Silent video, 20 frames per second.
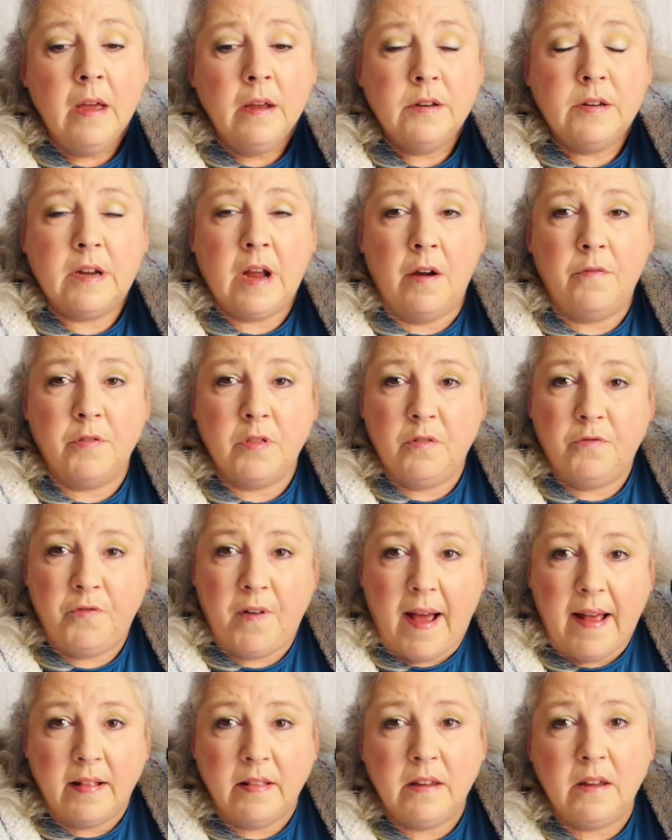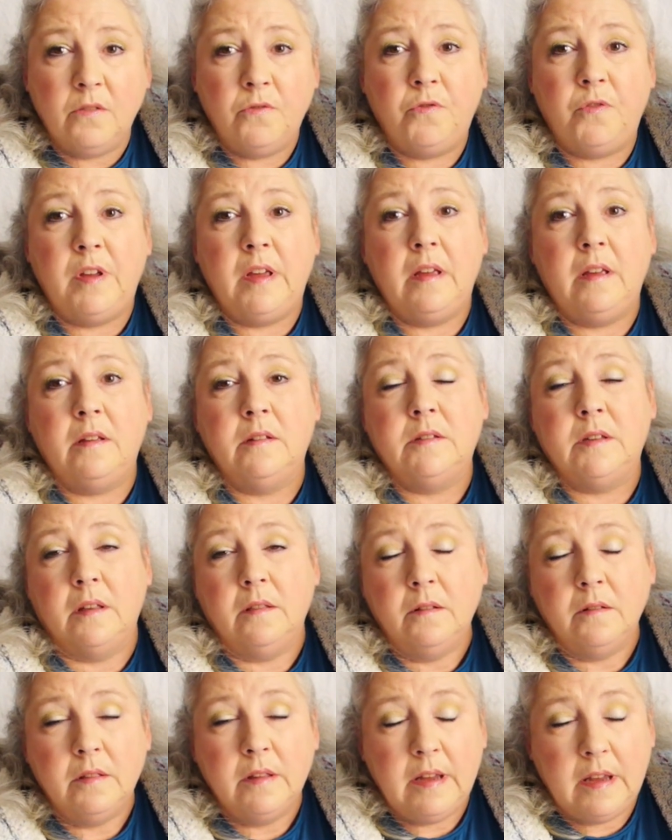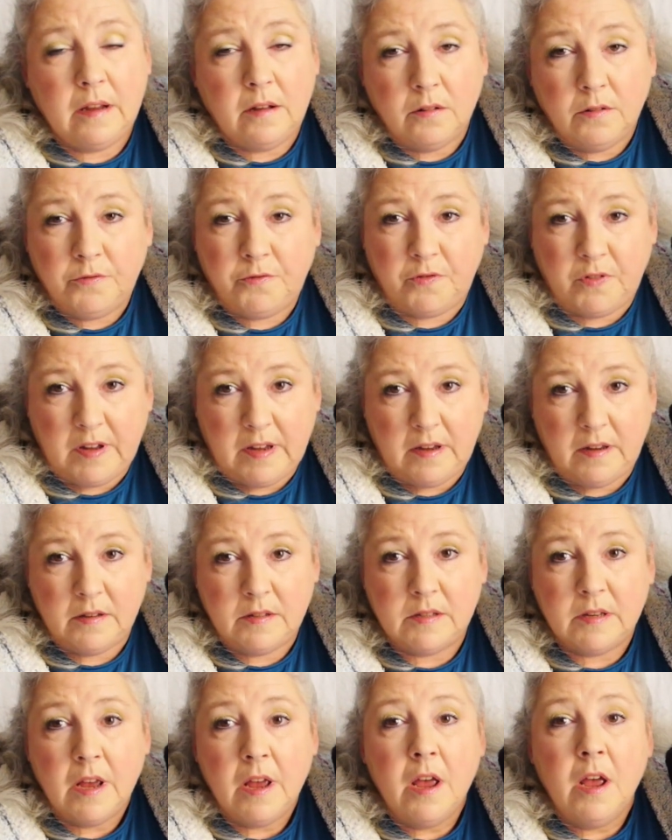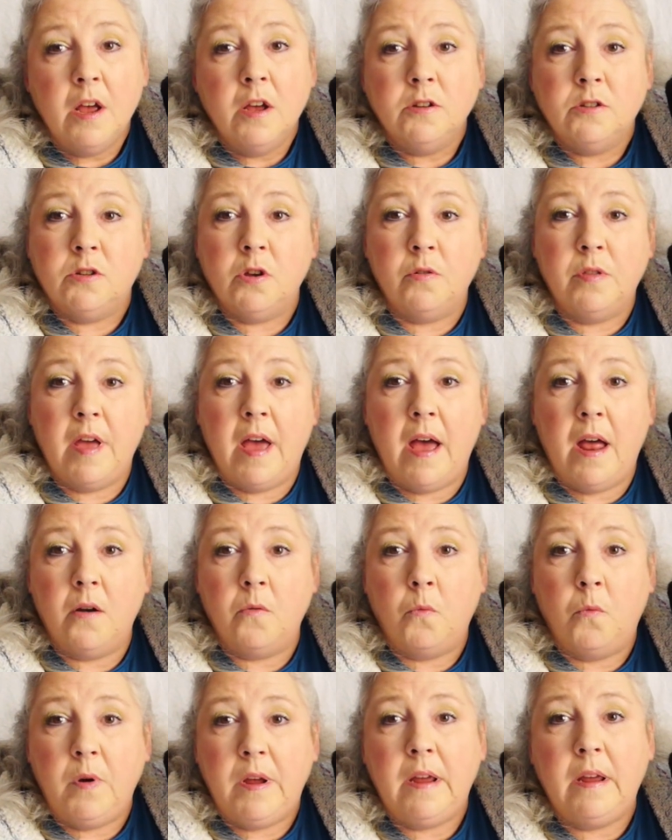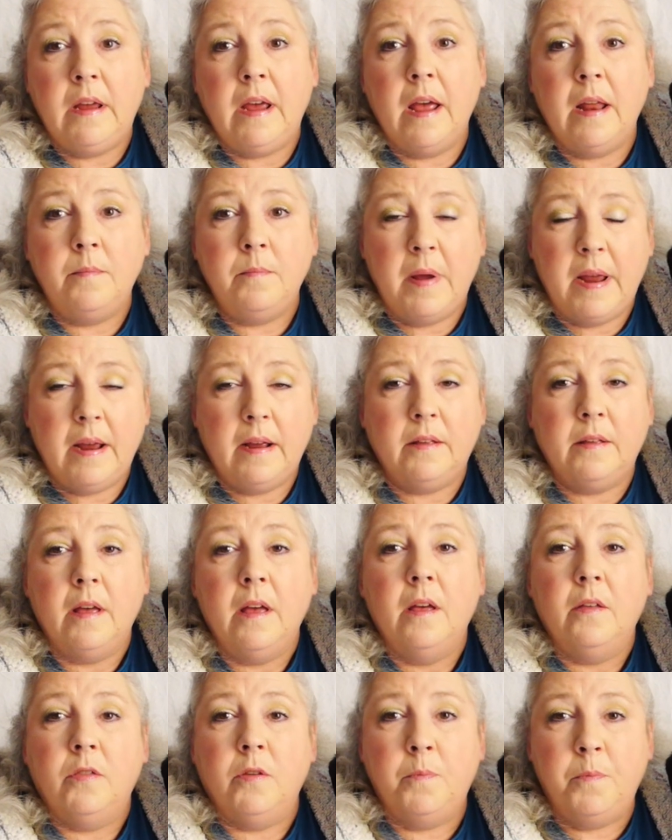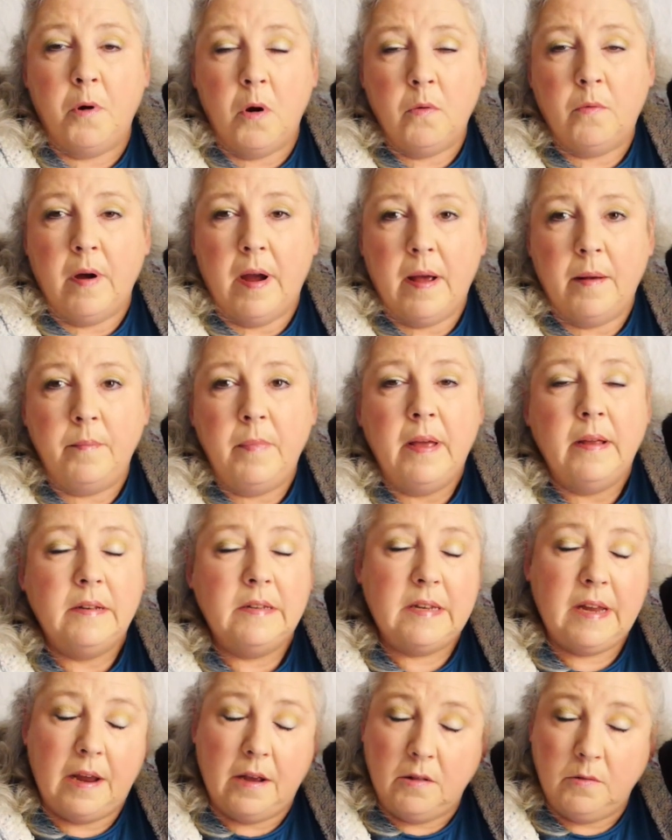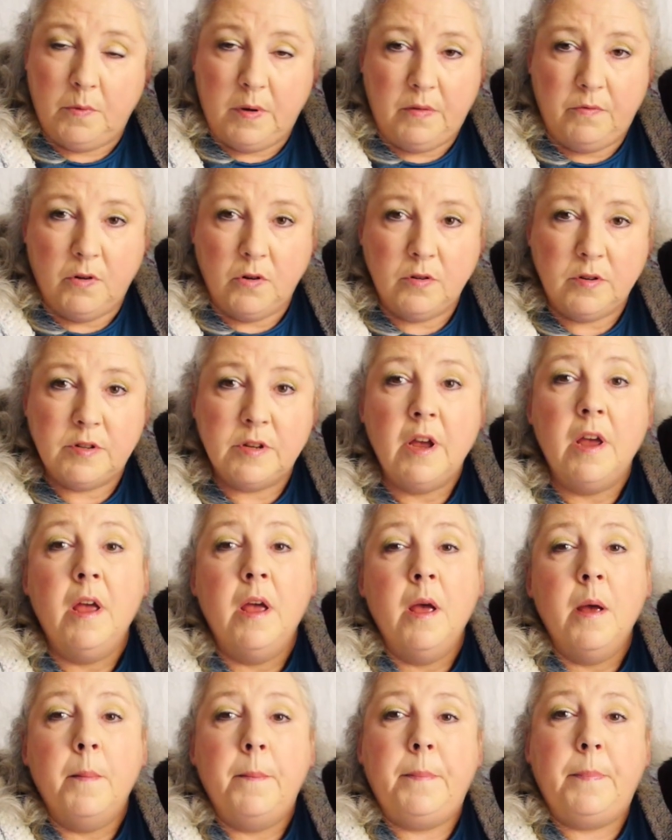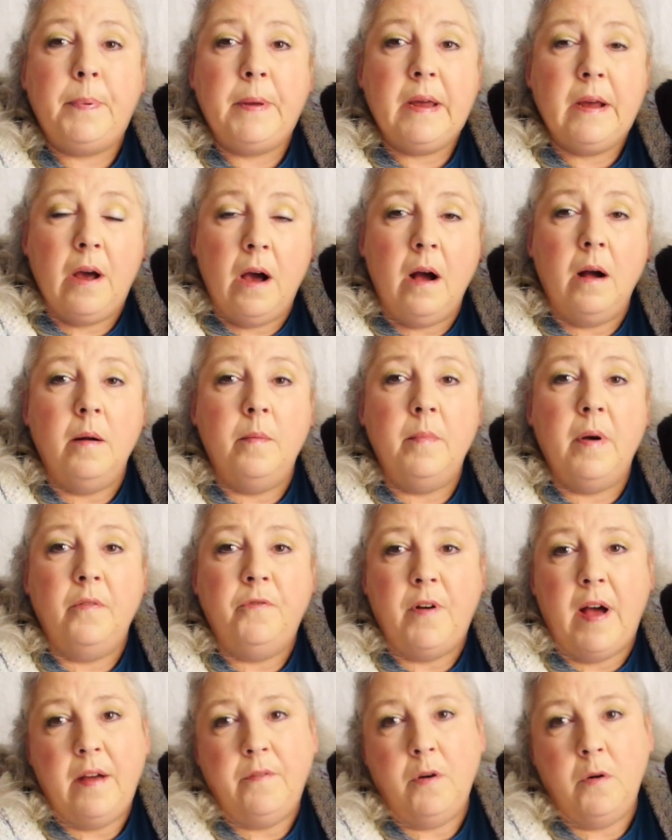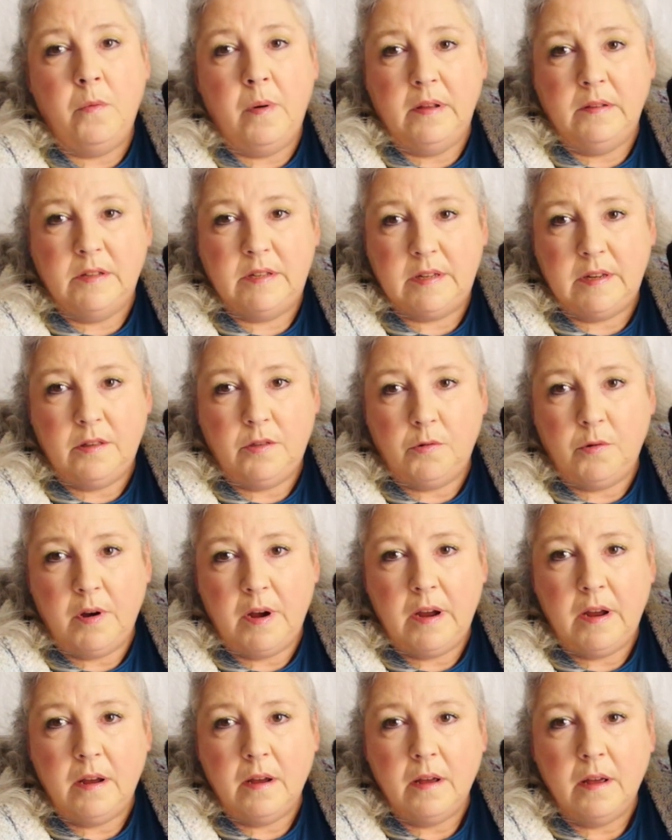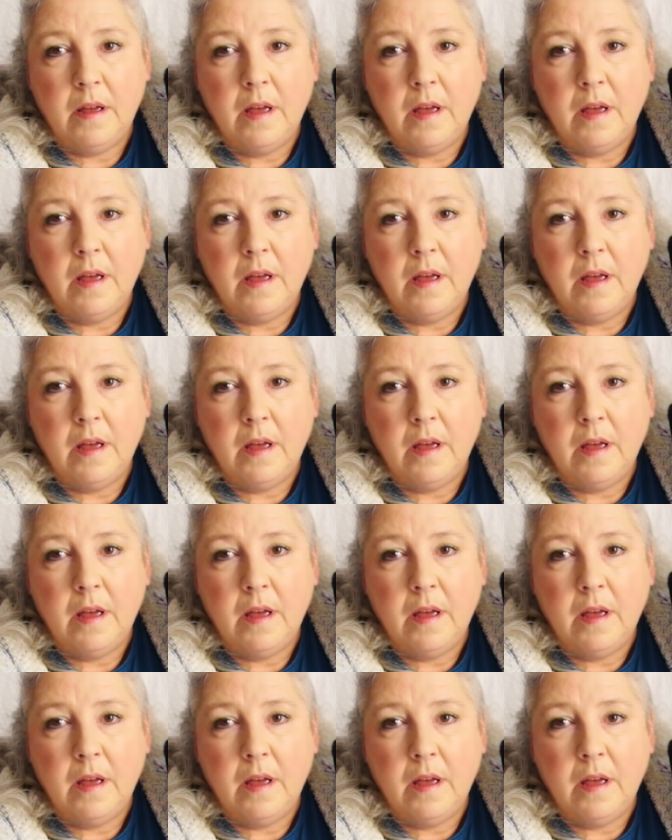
to cover the filing fees and the legal fees so that we can make the program, Tail Weavers, become a 501c3.